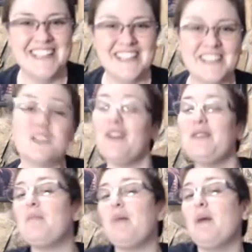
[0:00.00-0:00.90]
It's called
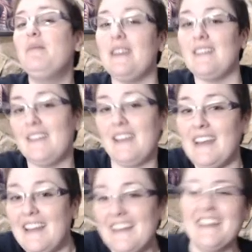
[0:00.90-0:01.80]
the Pumpkin
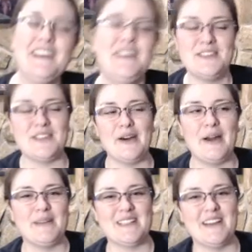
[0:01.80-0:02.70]
King. So
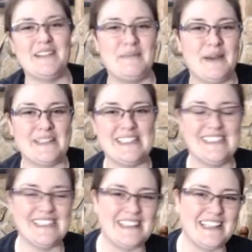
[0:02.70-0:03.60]
I'm excited about it.
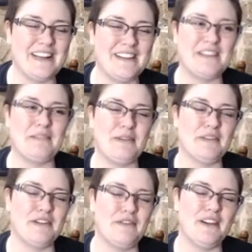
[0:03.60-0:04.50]
I think it'll be
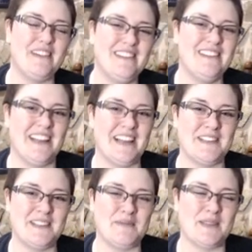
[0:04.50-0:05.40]
really fun. And it
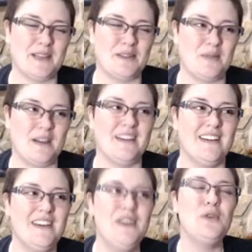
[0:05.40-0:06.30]
seems like it'll be
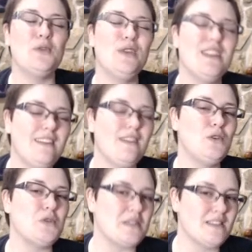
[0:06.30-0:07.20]
really
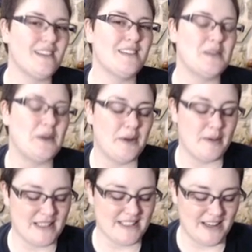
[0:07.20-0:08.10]
interesting. So
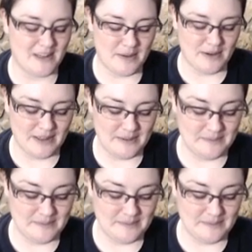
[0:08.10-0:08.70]
I'm excited about it.